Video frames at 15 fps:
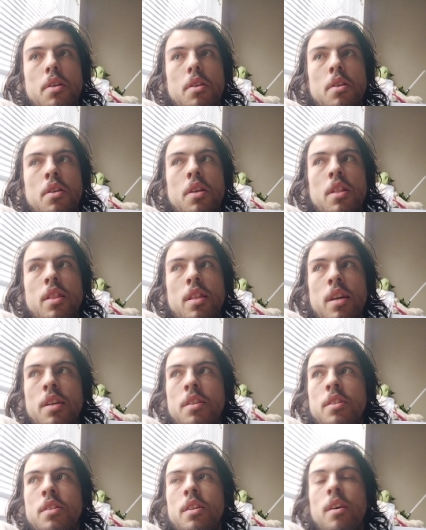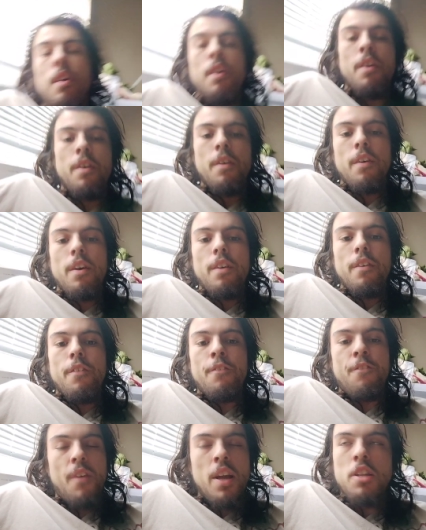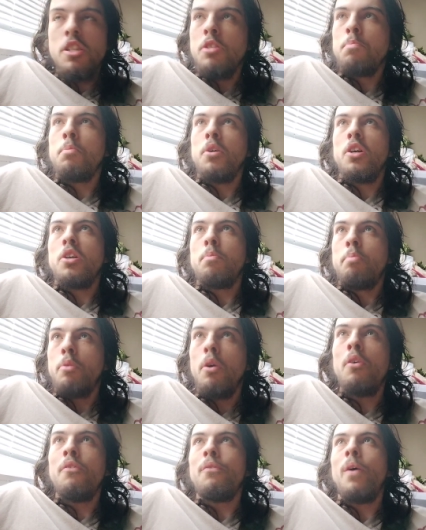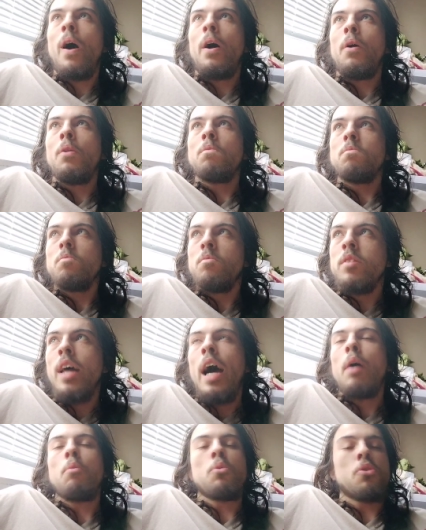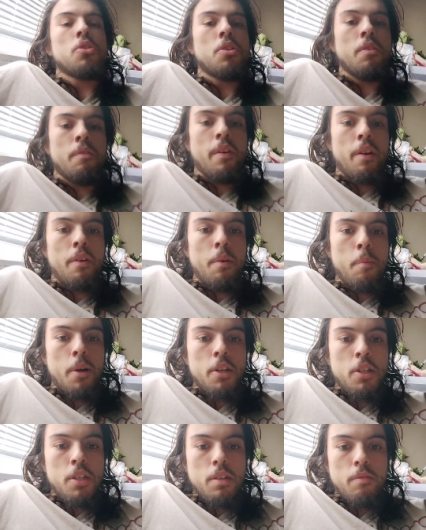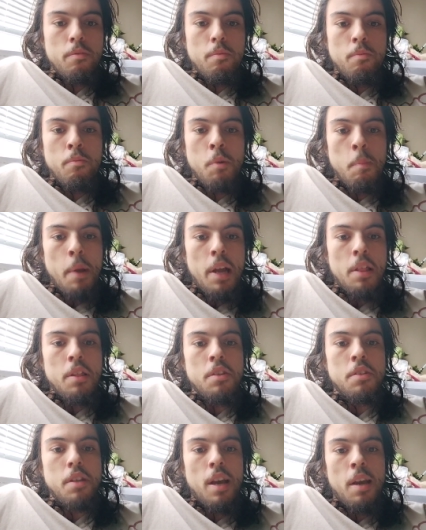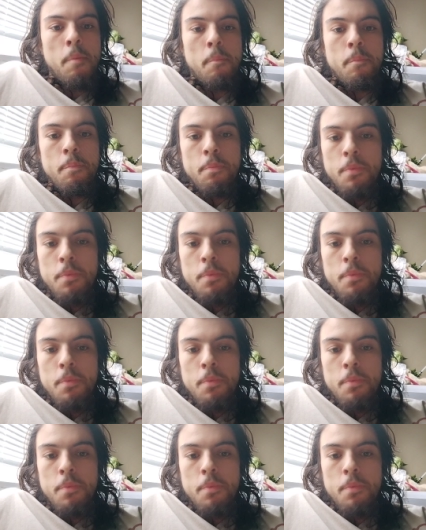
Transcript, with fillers: to this Facebook profile, that will still very much remain the same.